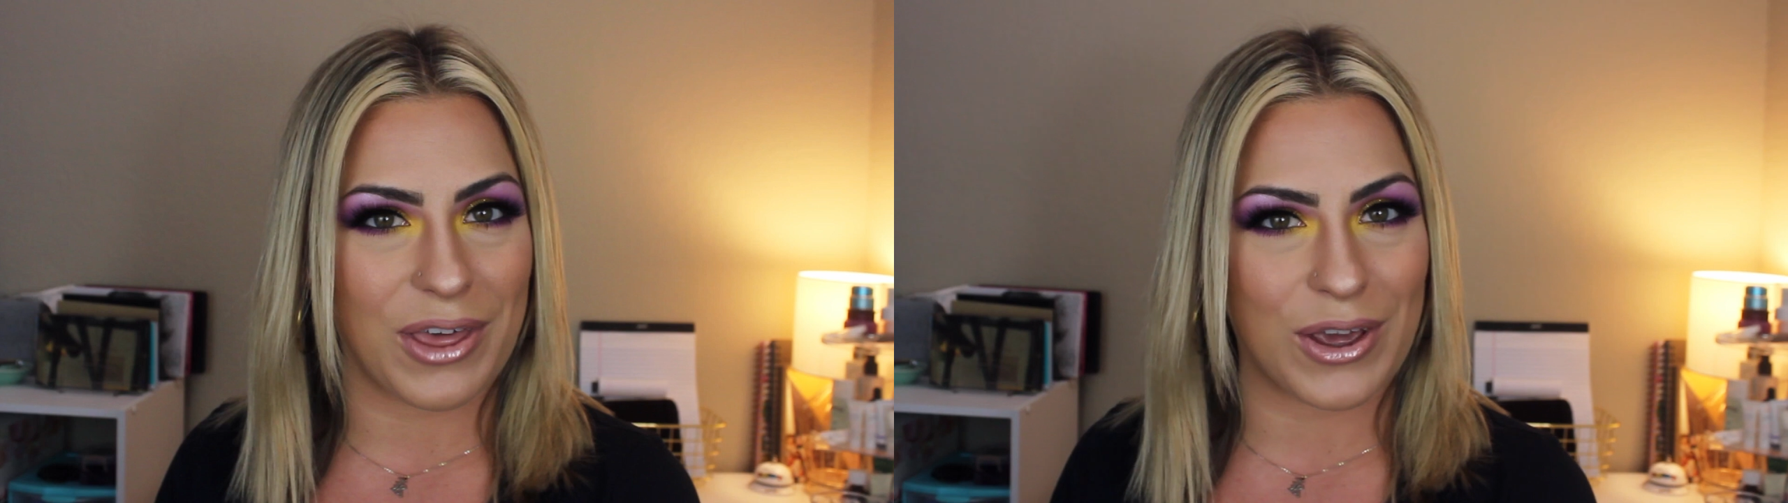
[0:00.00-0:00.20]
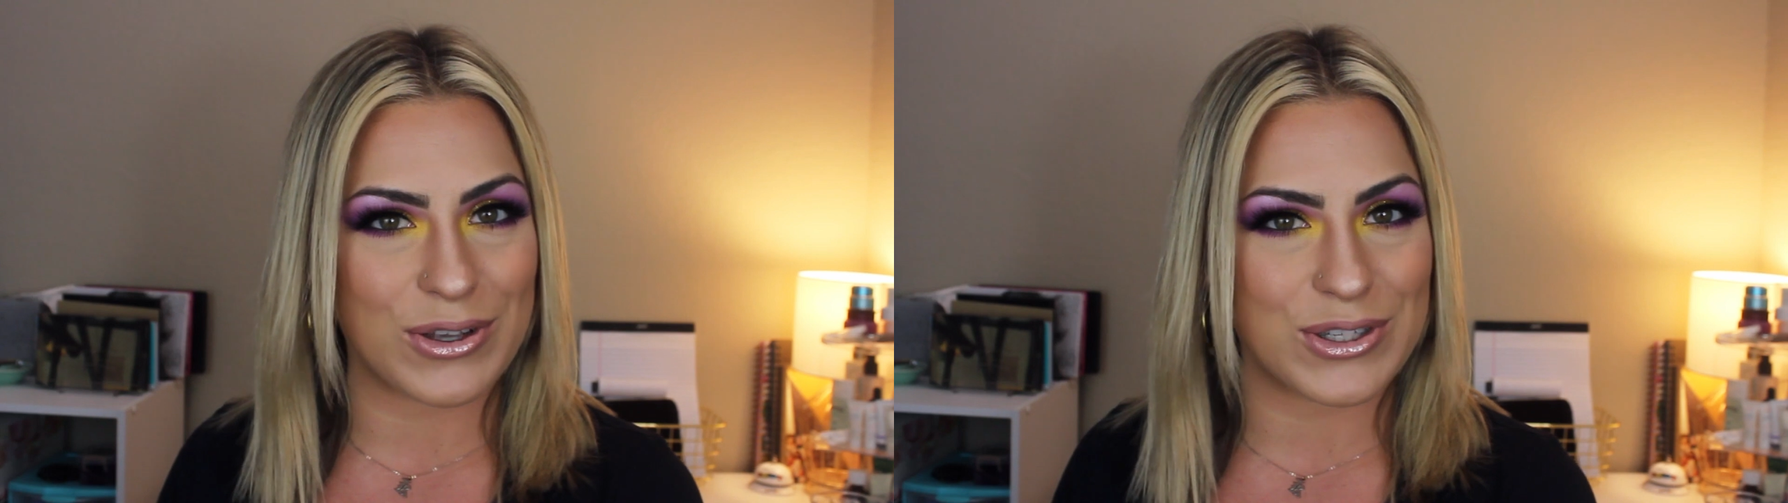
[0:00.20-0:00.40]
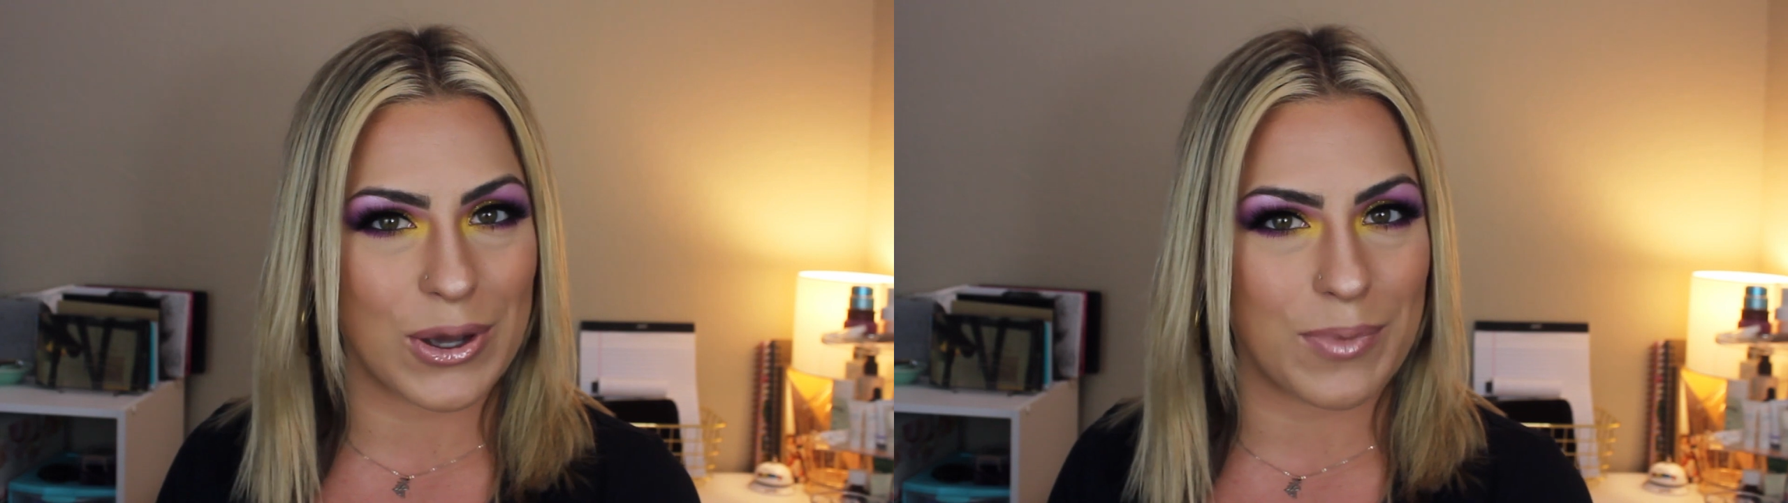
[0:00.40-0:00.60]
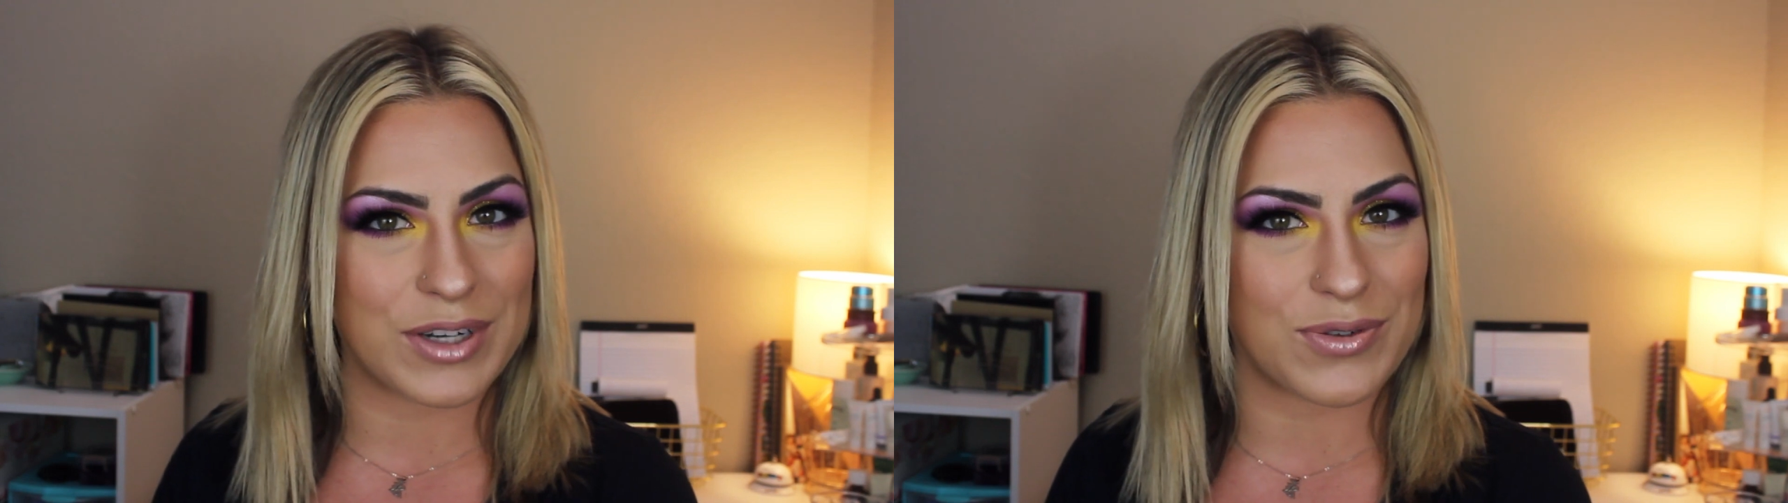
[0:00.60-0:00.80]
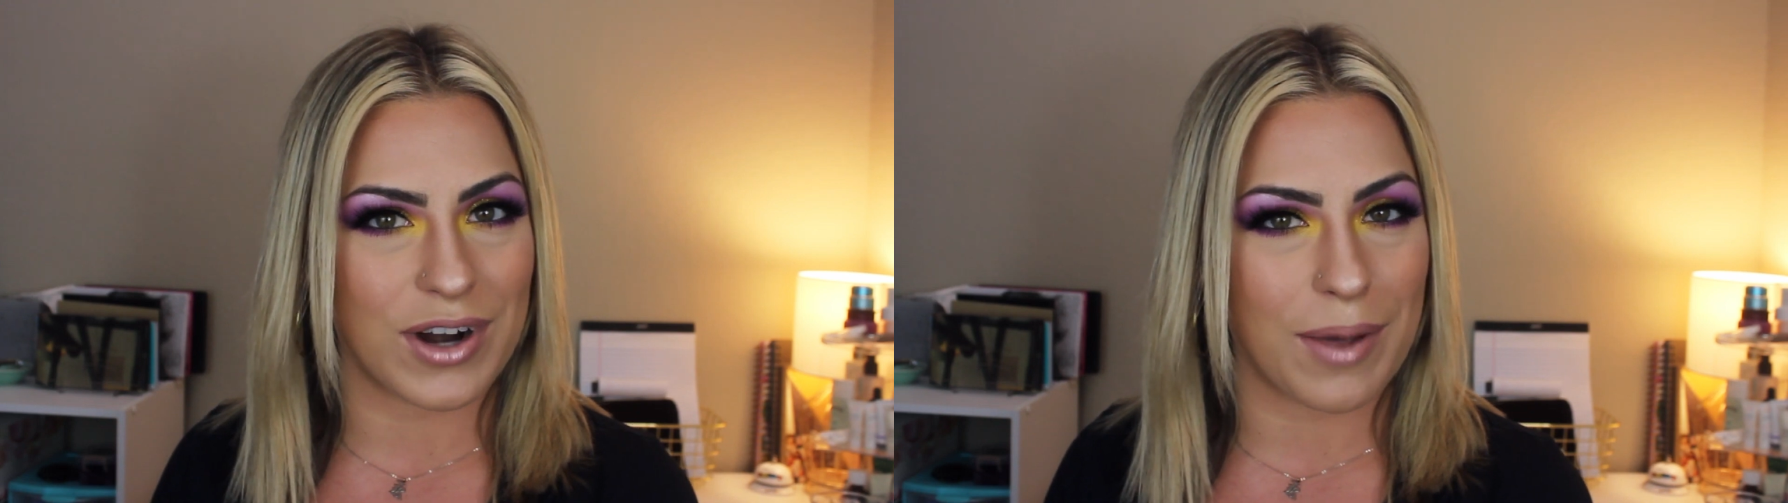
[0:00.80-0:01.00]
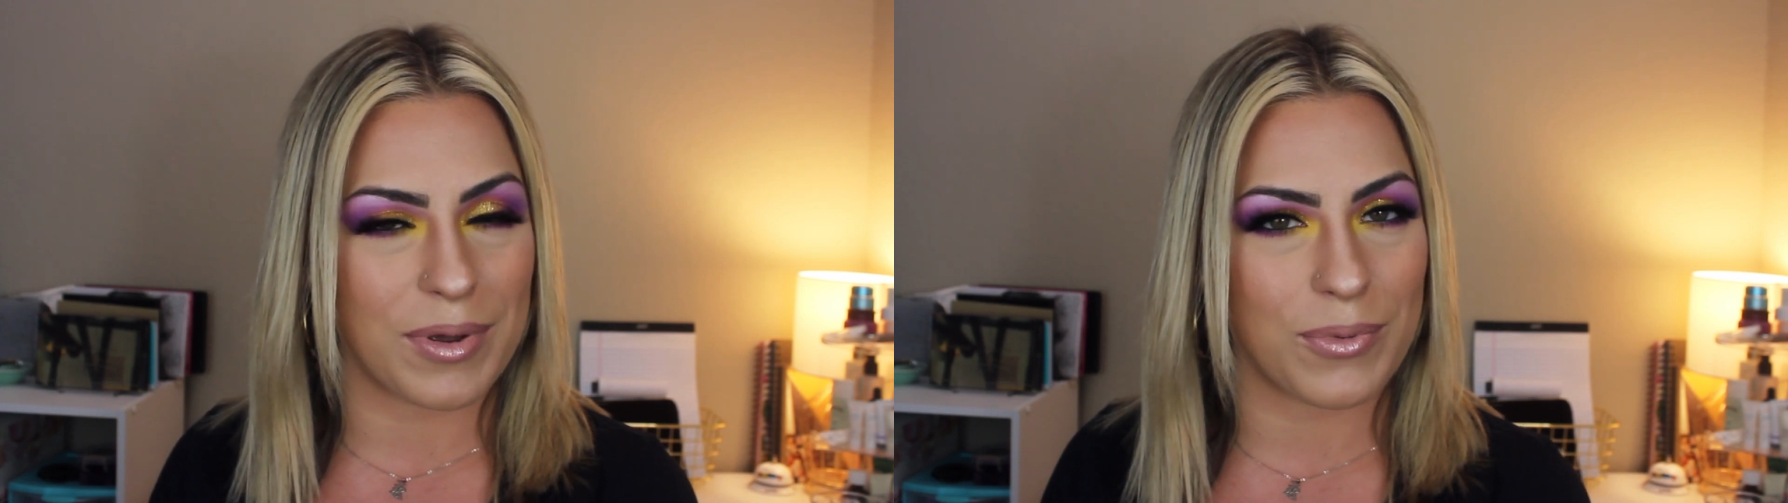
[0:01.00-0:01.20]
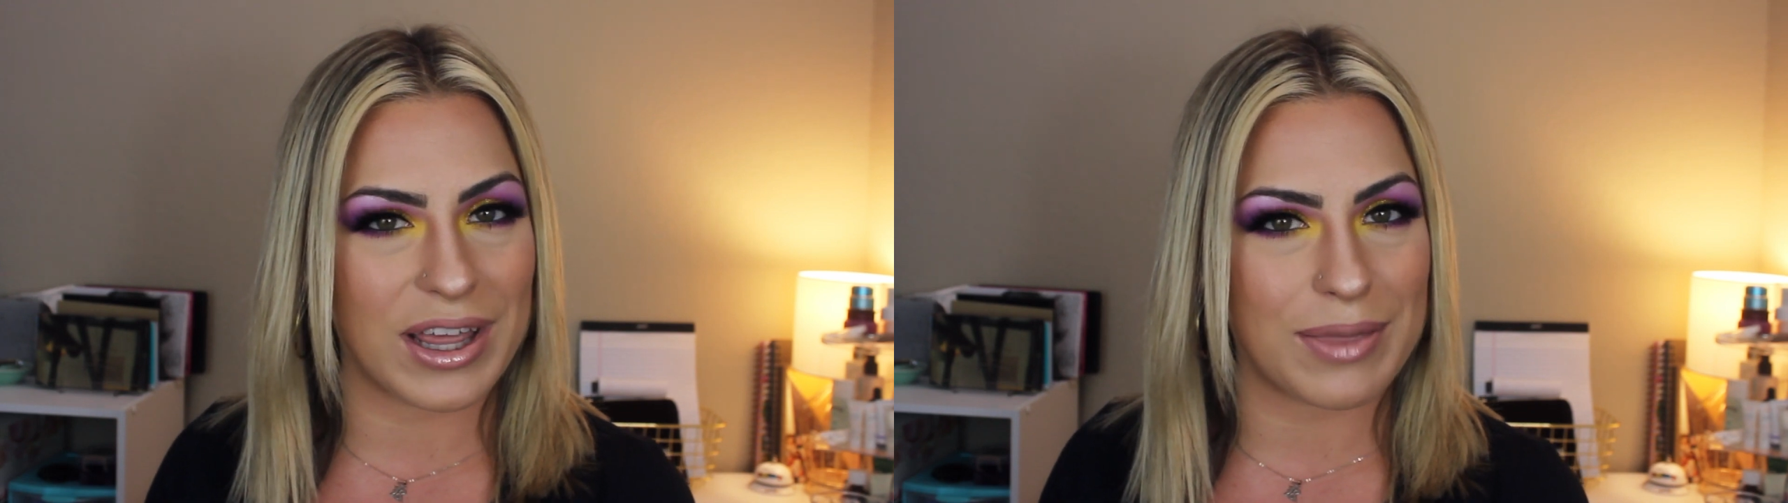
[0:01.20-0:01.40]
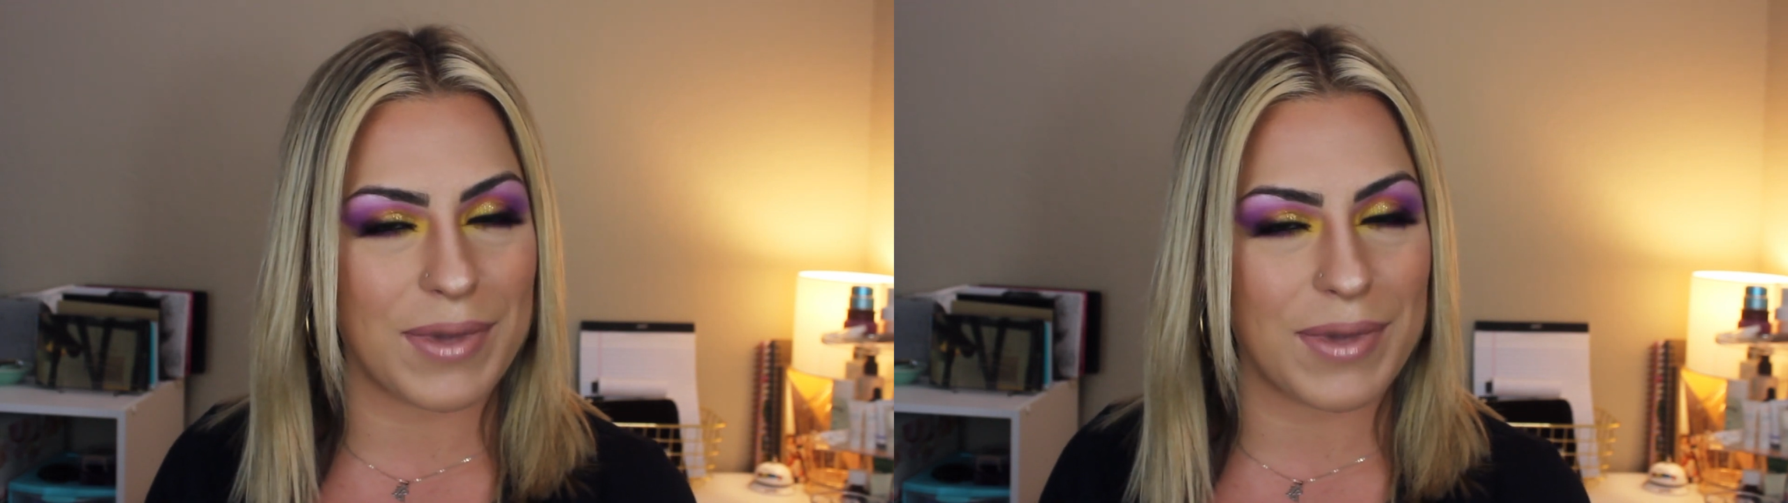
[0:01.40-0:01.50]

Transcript: Thank you so much for coming with